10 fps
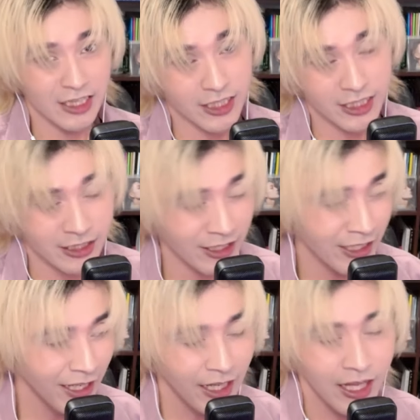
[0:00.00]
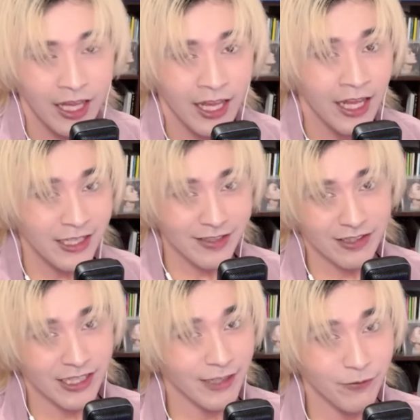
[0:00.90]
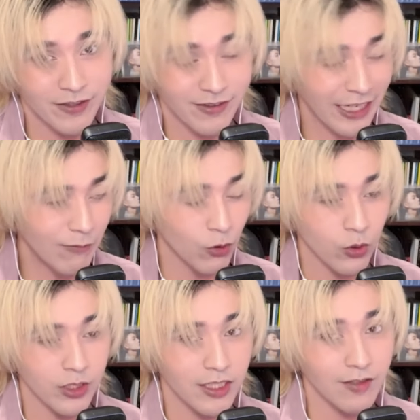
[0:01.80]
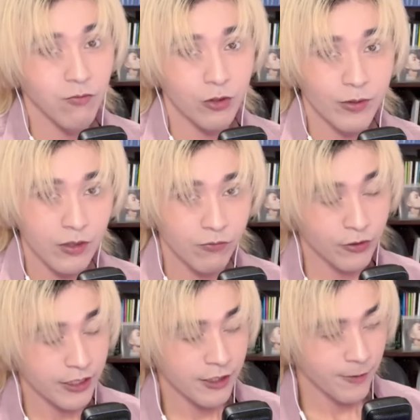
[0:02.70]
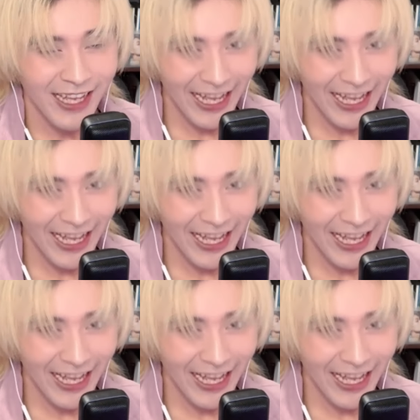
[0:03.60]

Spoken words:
They're Kiss Alive, insane vocalists, for real, for real.